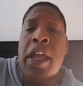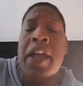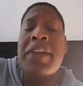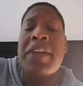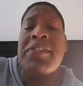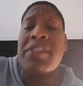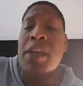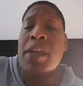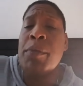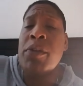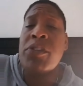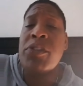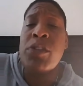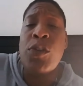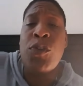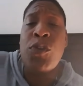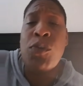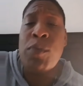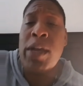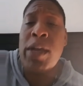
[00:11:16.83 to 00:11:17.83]
And some of this
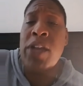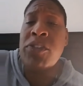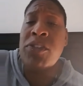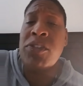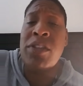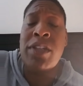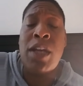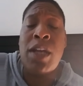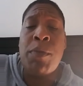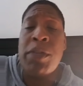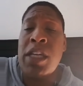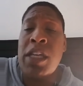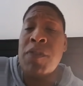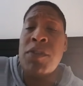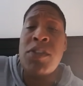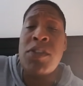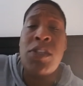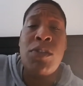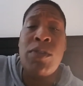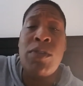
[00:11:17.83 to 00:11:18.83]
information that I'm
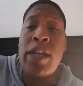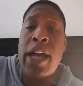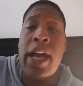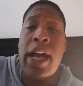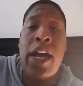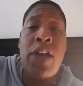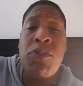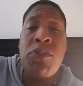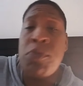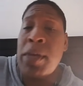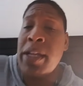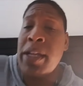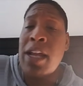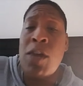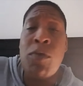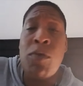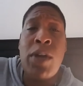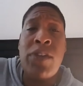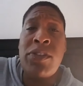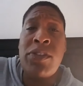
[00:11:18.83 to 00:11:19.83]
giving to you guys may
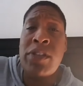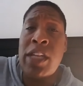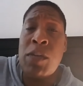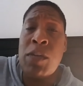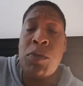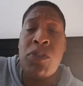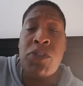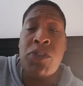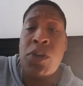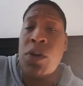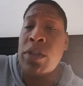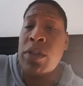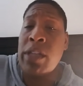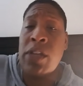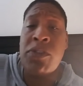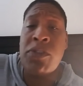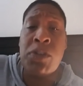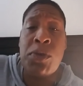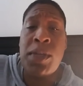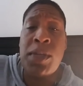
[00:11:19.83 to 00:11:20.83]
not resonate with y'all, and
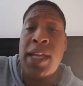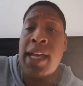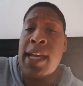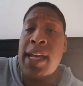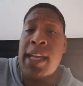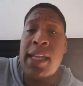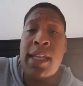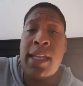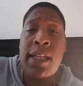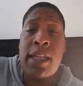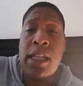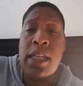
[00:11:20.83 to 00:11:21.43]
that's okay